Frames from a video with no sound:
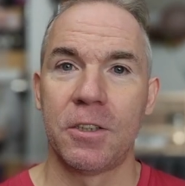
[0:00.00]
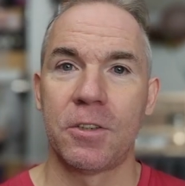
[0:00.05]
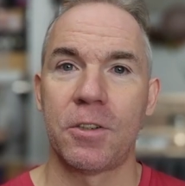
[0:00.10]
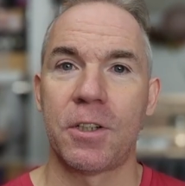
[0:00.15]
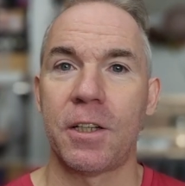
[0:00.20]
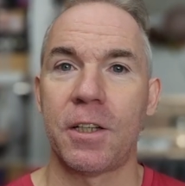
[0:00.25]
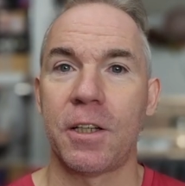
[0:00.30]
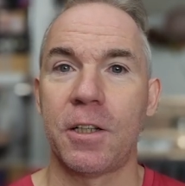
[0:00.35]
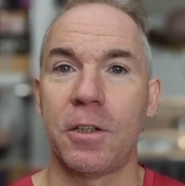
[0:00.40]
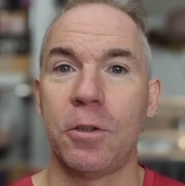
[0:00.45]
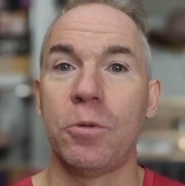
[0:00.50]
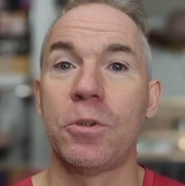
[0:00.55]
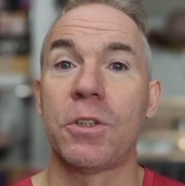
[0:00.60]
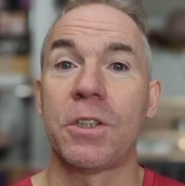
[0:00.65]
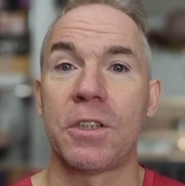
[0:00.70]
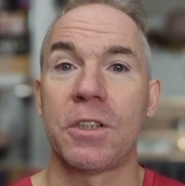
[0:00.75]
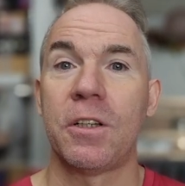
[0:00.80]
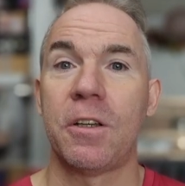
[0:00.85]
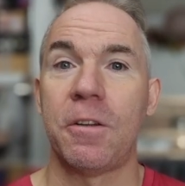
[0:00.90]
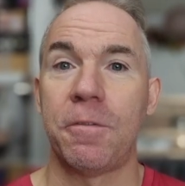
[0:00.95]
So that
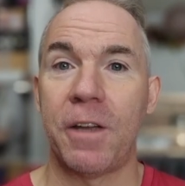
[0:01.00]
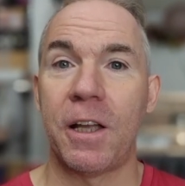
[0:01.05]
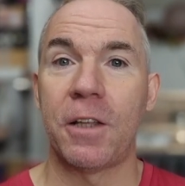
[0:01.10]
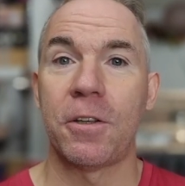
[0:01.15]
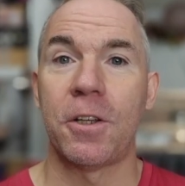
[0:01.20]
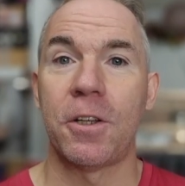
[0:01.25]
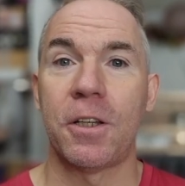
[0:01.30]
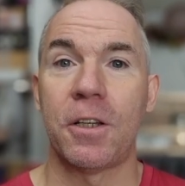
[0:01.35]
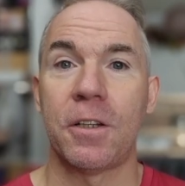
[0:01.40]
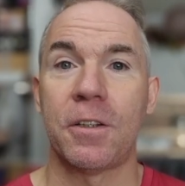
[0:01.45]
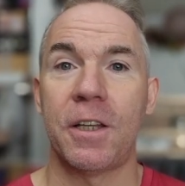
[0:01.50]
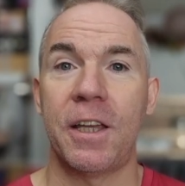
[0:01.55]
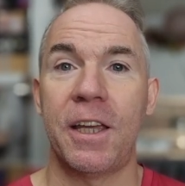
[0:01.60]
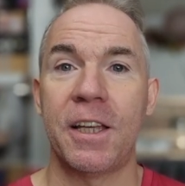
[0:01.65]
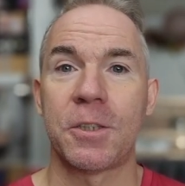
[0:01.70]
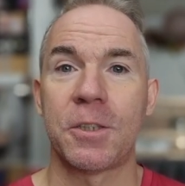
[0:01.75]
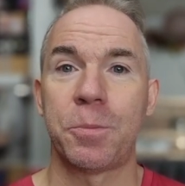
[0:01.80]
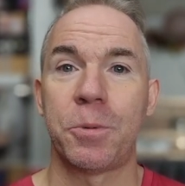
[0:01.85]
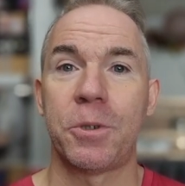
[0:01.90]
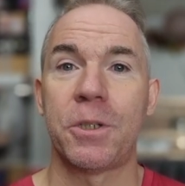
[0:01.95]
includes evaluating the
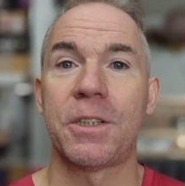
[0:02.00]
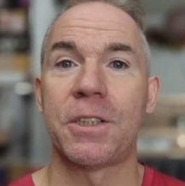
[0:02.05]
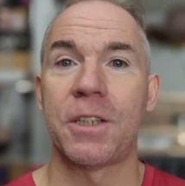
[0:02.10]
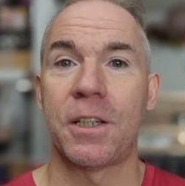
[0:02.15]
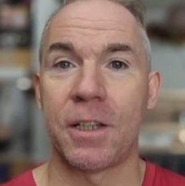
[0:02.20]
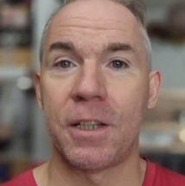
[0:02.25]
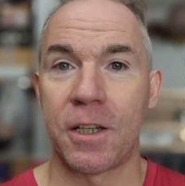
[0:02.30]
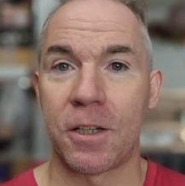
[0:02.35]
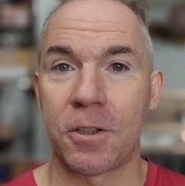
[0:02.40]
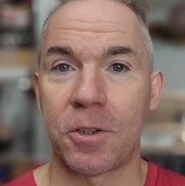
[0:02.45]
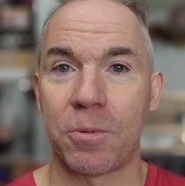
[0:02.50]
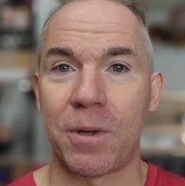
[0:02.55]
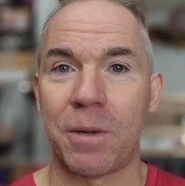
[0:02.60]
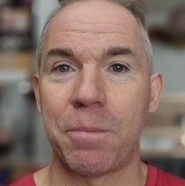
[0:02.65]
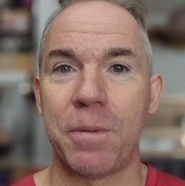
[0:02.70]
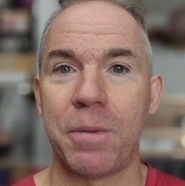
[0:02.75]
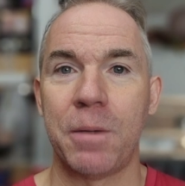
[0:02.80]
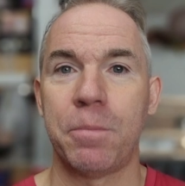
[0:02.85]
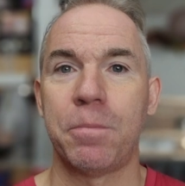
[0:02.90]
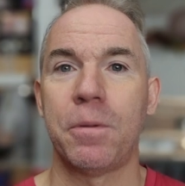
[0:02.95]
experts, sending out the
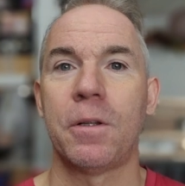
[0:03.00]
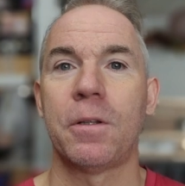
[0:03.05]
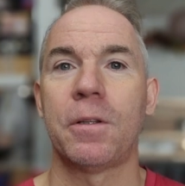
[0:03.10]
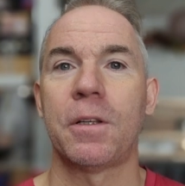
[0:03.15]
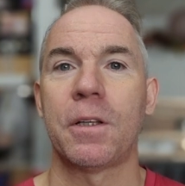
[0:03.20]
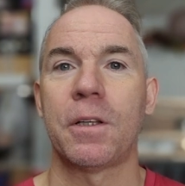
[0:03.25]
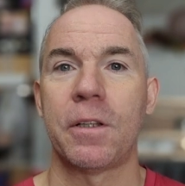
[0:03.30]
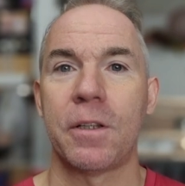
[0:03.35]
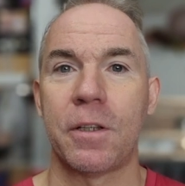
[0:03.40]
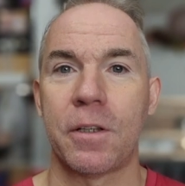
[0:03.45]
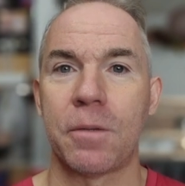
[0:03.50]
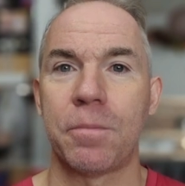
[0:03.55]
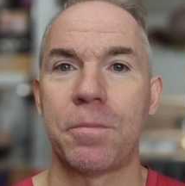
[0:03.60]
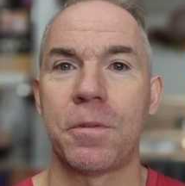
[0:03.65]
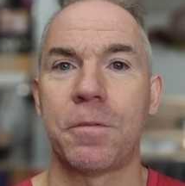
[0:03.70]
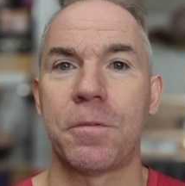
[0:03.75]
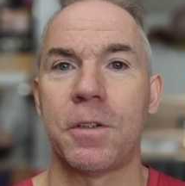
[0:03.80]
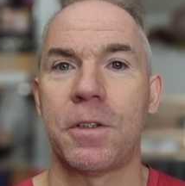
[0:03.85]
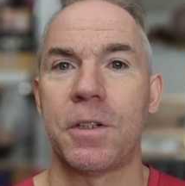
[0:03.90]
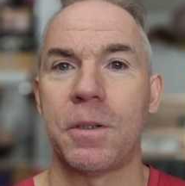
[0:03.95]
right people, the cleanup
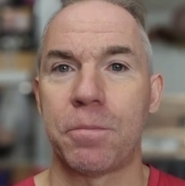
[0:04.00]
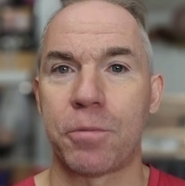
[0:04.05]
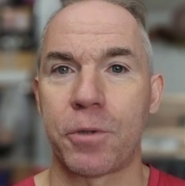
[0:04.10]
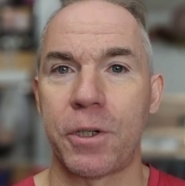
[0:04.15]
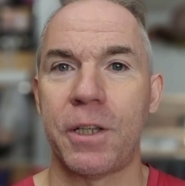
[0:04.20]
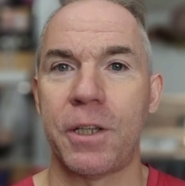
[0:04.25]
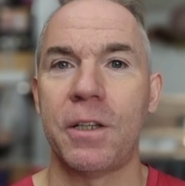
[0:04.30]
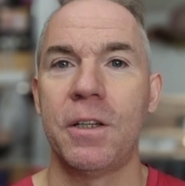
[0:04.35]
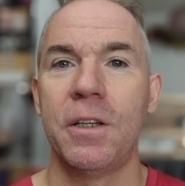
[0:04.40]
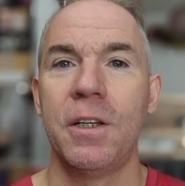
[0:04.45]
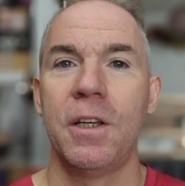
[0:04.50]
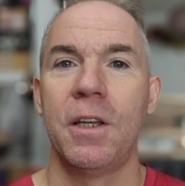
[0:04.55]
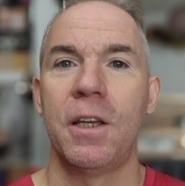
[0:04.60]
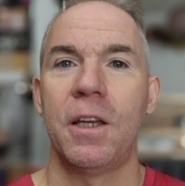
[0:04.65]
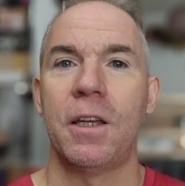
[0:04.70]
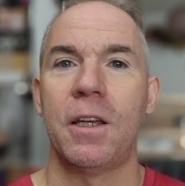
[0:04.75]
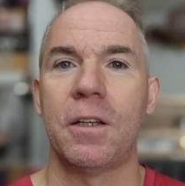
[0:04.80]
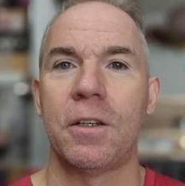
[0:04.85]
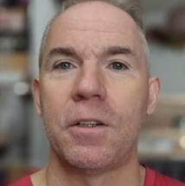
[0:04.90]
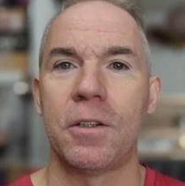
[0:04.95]
of the debris,
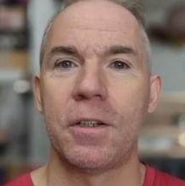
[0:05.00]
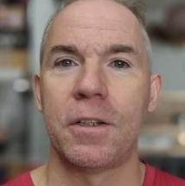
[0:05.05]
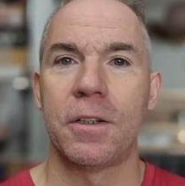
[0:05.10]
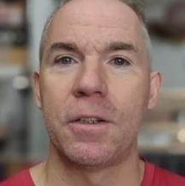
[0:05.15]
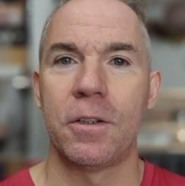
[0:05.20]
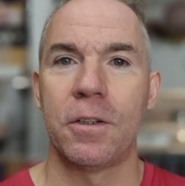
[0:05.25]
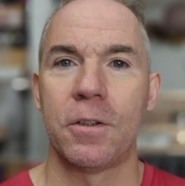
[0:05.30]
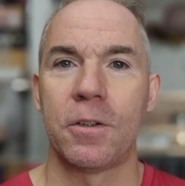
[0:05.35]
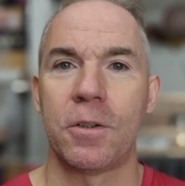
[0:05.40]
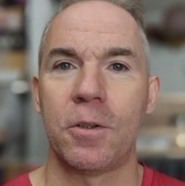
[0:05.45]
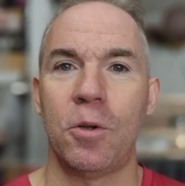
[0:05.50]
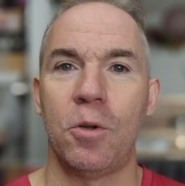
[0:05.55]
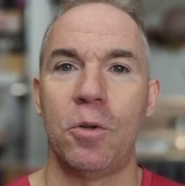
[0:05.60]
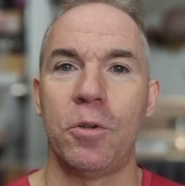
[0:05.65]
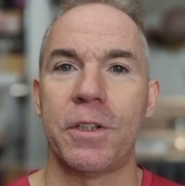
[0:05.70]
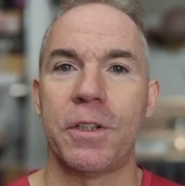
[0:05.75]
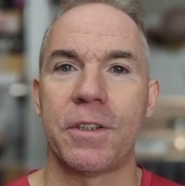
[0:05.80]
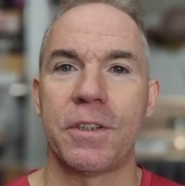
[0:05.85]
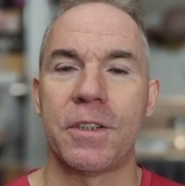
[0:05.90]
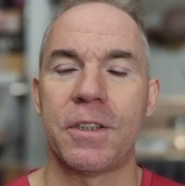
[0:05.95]
and
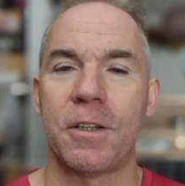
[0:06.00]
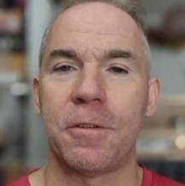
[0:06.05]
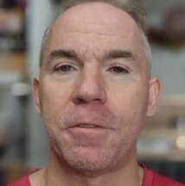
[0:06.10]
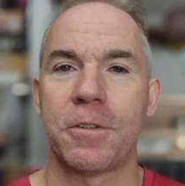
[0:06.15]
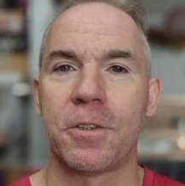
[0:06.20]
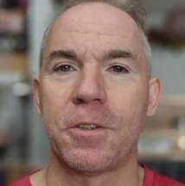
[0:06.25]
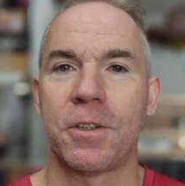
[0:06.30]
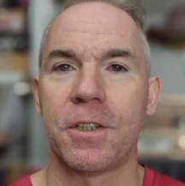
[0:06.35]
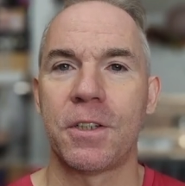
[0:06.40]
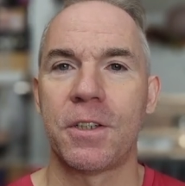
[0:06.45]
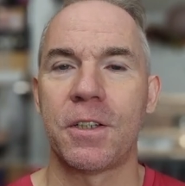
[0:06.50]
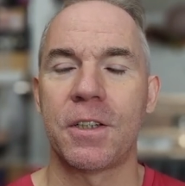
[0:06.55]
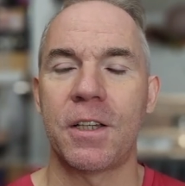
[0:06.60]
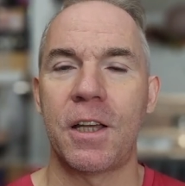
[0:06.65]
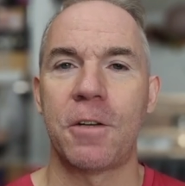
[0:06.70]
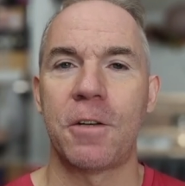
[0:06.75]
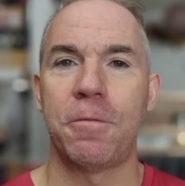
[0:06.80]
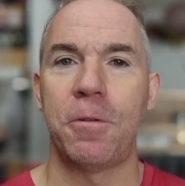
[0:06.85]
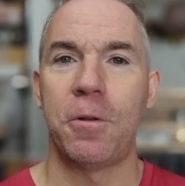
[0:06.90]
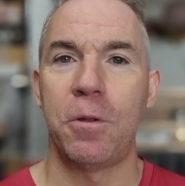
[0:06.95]
all this stuff. So this is
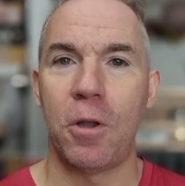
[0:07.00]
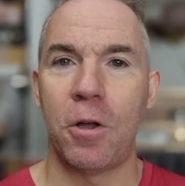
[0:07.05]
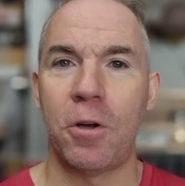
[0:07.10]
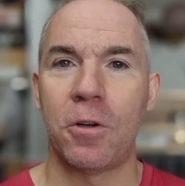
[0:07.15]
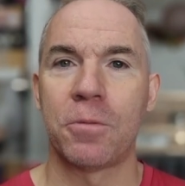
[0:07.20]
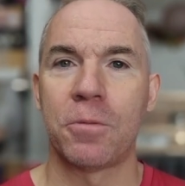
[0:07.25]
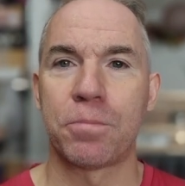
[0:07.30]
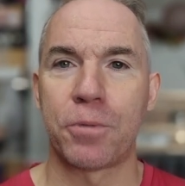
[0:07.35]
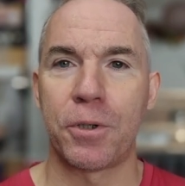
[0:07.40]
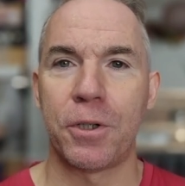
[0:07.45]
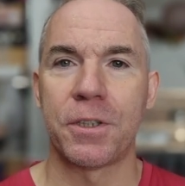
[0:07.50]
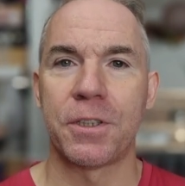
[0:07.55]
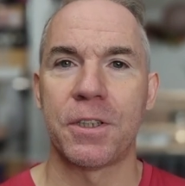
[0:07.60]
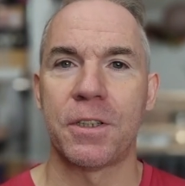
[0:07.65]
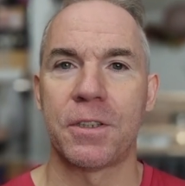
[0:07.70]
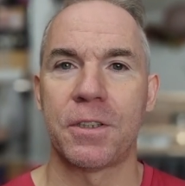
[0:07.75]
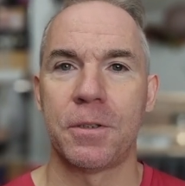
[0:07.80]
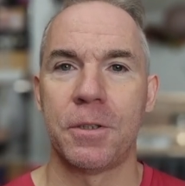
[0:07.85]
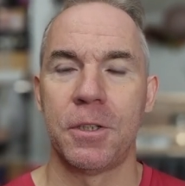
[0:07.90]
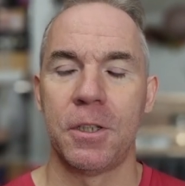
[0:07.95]
kind of a long
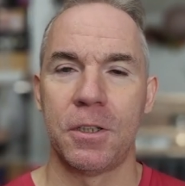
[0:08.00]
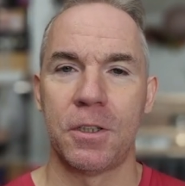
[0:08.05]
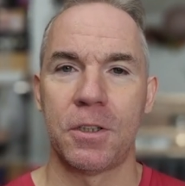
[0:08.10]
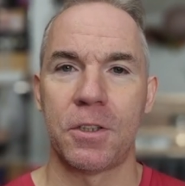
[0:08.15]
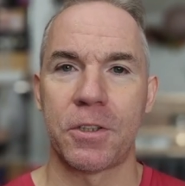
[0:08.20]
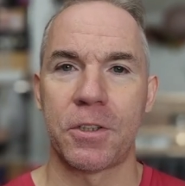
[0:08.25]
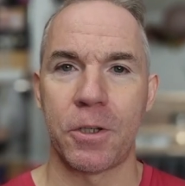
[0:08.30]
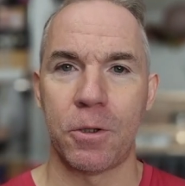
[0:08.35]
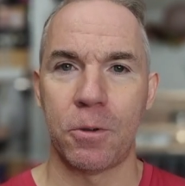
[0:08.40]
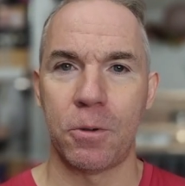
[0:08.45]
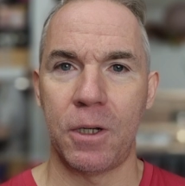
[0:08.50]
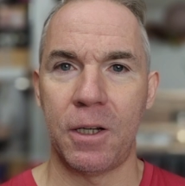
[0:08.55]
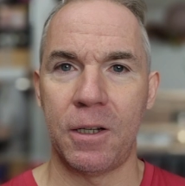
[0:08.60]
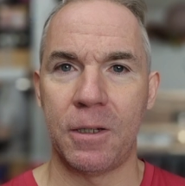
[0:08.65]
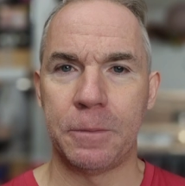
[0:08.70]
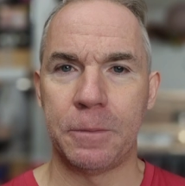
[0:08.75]
process. So